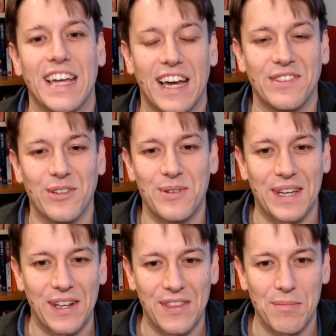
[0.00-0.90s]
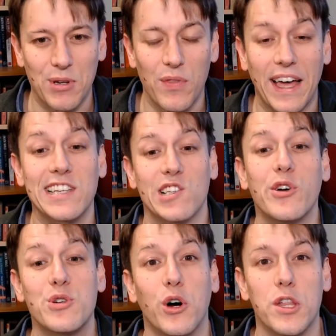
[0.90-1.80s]
and not doing anything beyond that, as
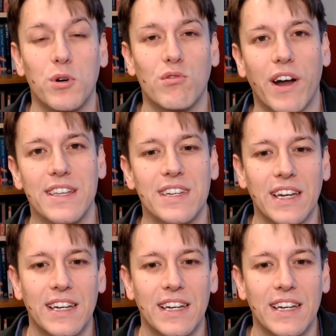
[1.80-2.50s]
long as you got them all right